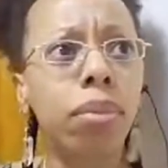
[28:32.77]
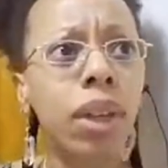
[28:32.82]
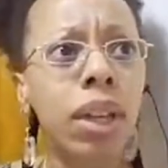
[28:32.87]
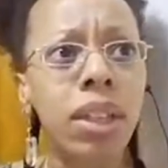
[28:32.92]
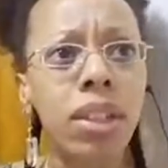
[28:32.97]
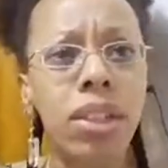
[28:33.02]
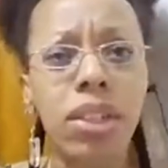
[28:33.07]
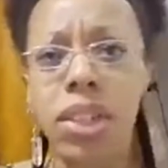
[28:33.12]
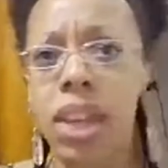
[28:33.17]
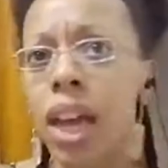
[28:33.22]

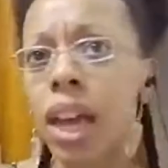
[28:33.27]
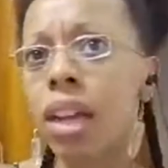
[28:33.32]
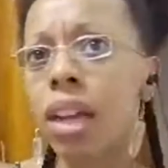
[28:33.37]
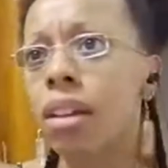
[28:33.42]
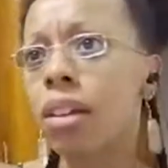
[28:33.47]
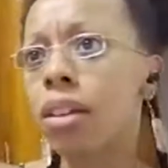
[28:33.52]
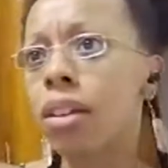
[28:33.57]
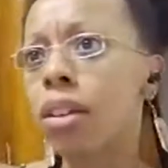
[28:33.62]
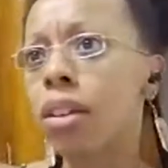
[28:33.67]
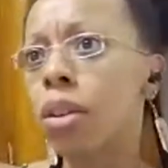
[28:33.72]
and set
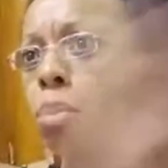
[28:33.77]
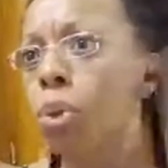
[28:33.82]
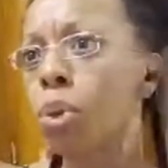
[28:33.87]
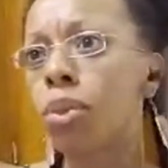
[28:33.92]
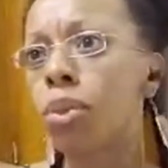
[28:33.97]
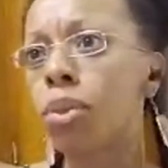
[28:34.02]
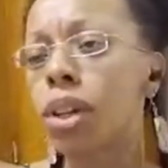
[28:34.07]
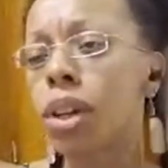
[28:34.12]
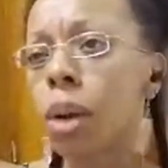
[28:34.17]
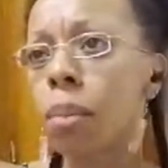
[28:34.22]
and the
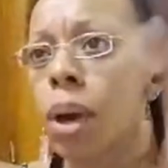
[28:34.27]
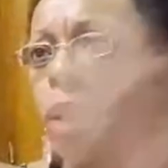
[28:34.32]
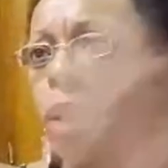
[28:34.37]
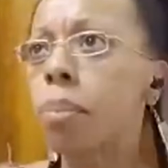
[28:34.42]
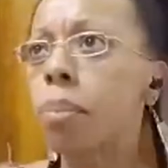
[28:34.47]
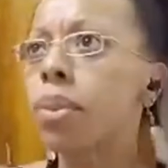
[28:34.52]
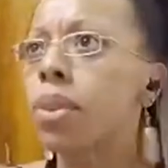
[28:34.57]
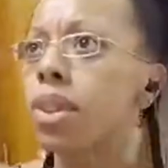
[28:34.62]
moon come up,